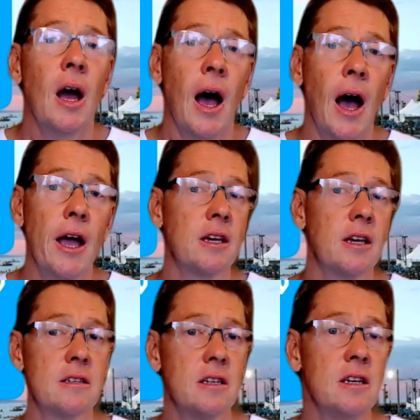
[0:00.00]
Uh, you
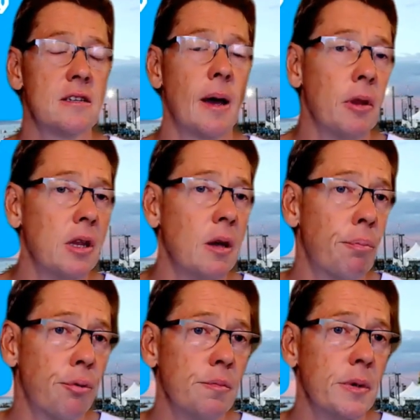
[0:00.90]
can see some of the
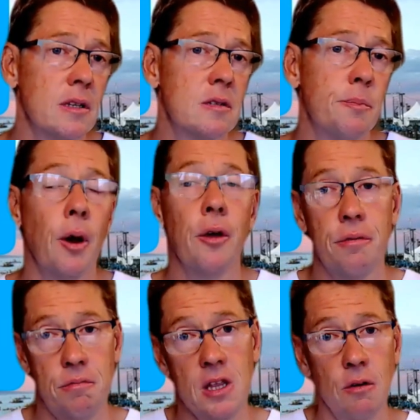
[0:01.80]
improvements
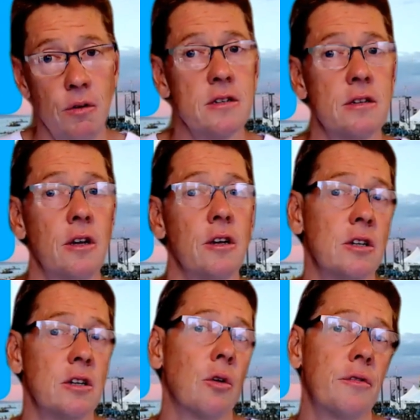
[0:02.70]
both in the research
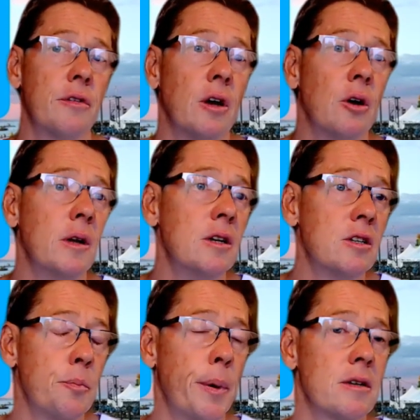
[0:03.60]
and also in
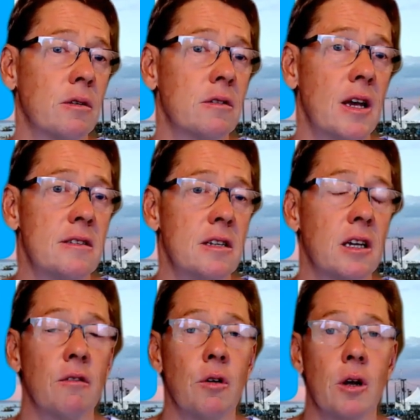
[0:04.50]
just personal
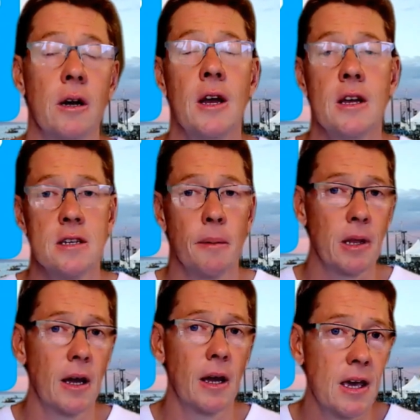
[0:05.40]
testing of what
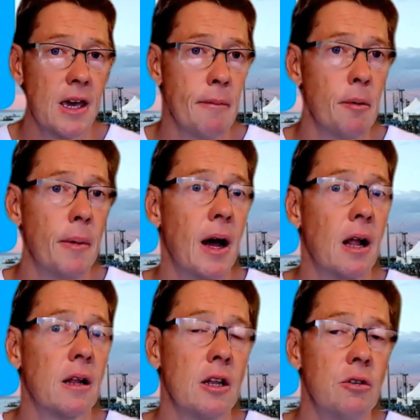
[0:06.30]
something like
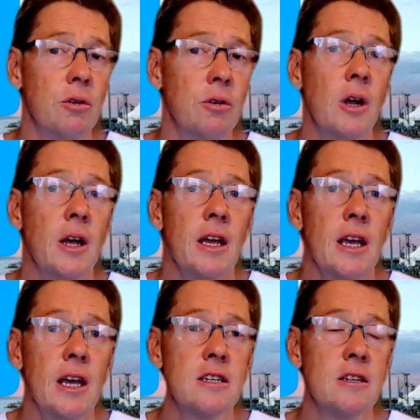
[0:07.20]
chamomile can do
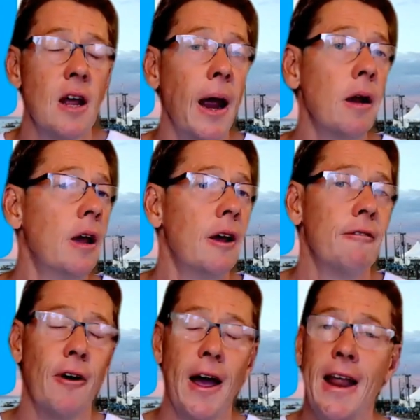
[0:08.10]
each night.
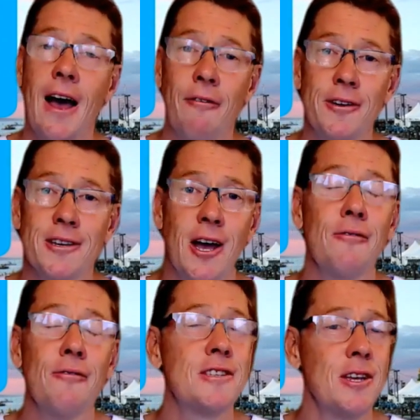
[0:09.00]
Find out for
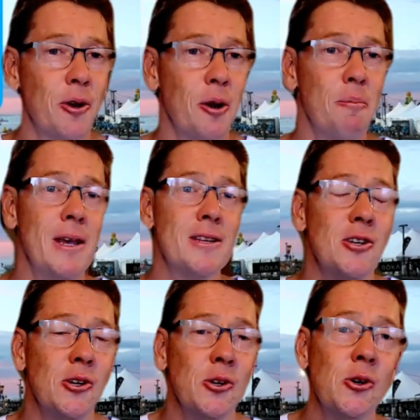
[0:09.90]
yourself, see what it means
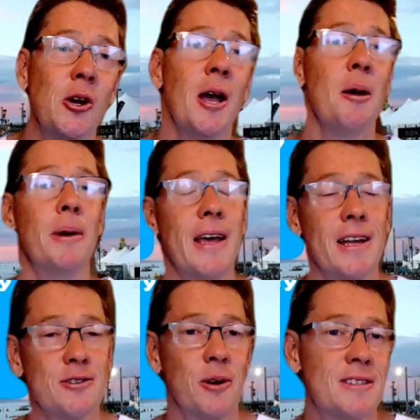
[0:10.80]
to you, but
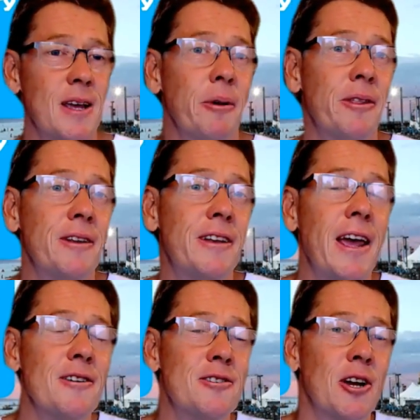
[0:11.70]
that's what some of the
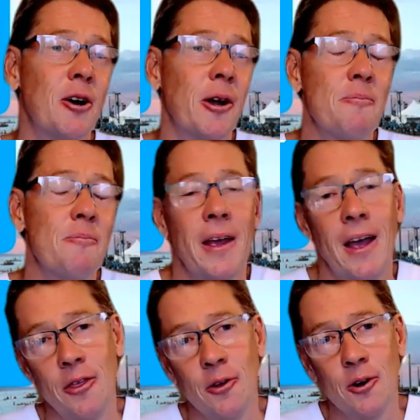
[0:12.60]
data is showing.
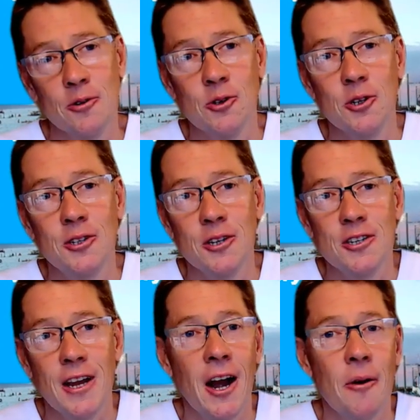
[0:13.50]
I thought it was good to
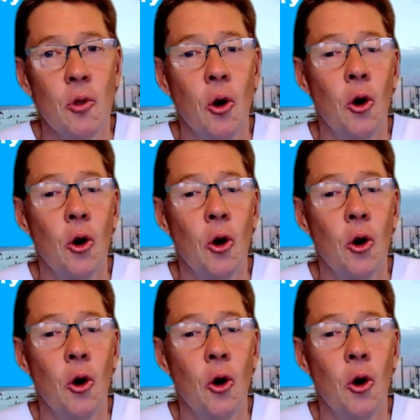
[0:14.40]
share.